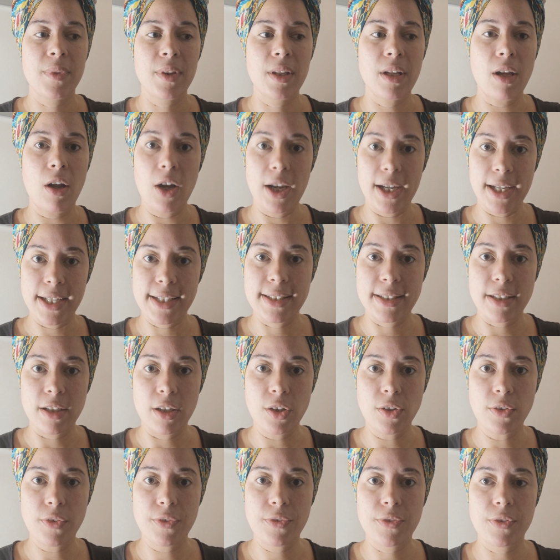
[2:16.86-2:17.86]
higher
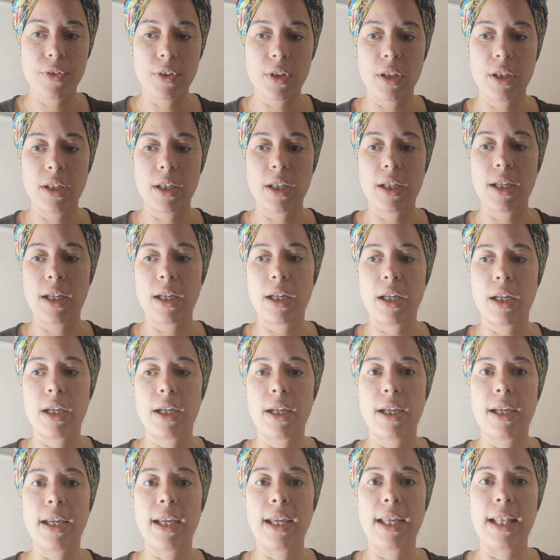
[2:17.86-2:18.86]
self,
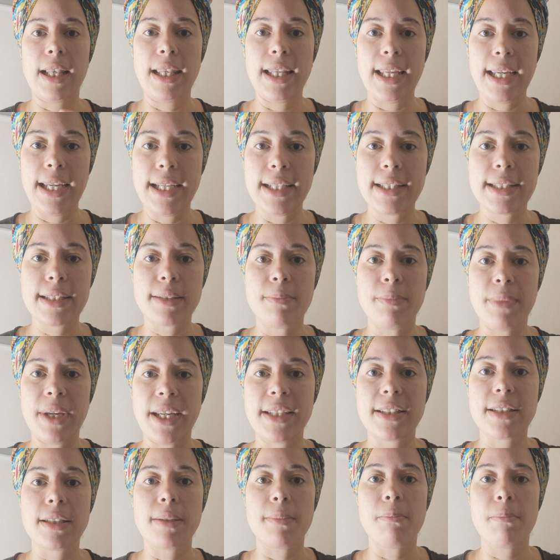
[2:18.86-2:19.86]
it leads
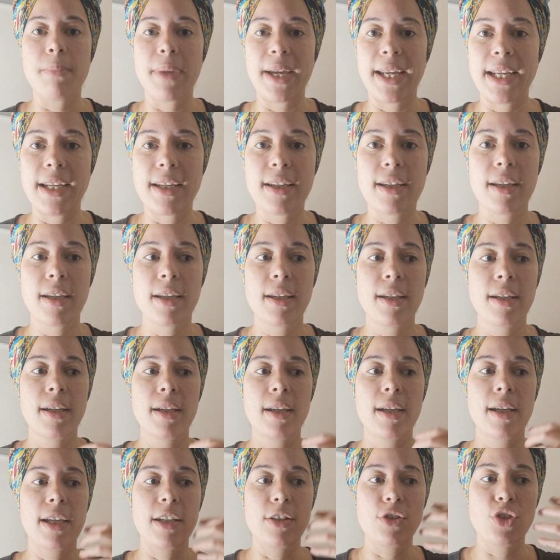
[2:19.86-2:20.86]
me to make
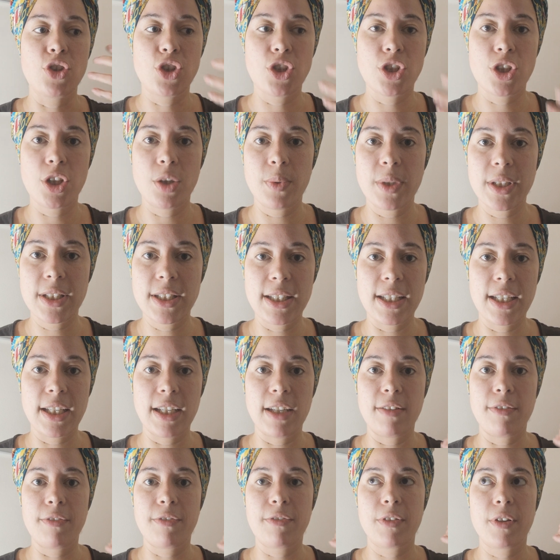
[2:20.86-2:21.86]

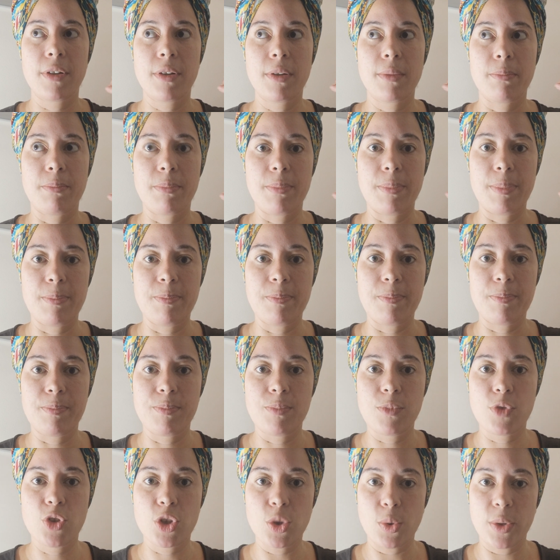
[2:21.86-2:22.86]
intuitive
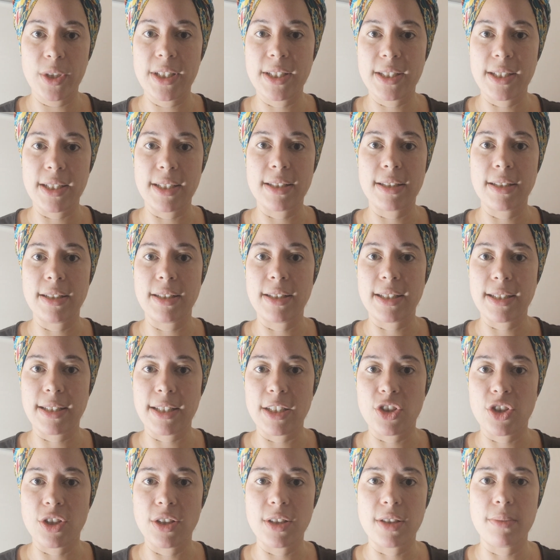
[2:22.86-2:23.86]
choices and
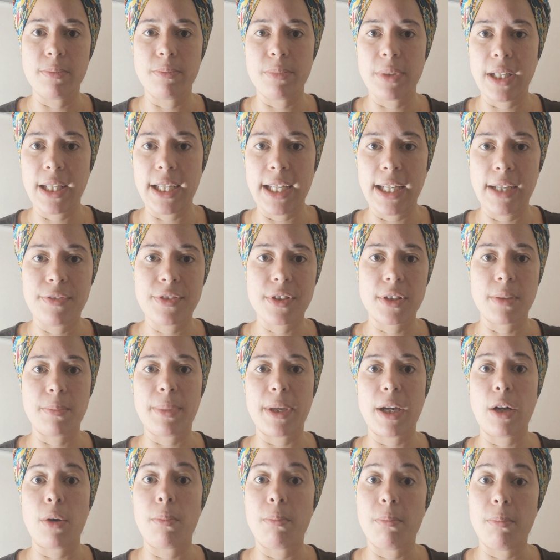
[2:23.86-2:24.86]
decisions and beliefs
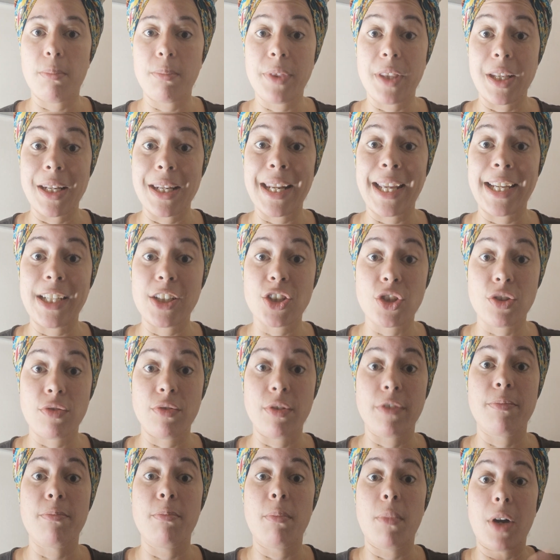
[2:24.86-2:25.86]
about the nature
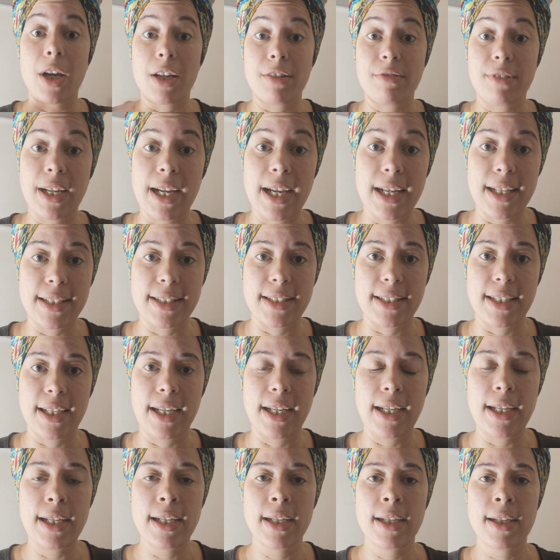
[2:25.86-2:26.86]
of my
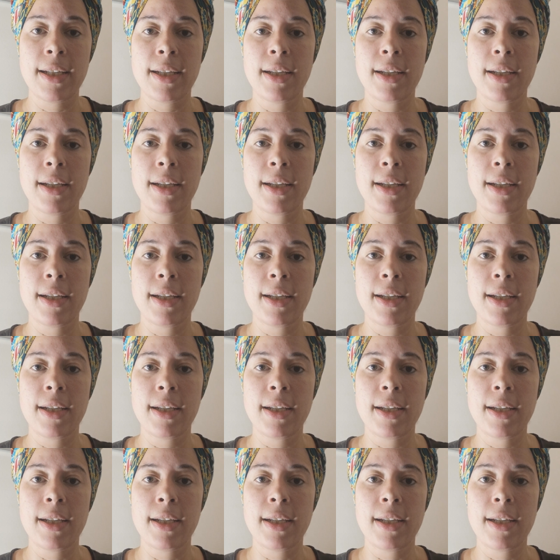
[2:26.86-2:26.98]
reality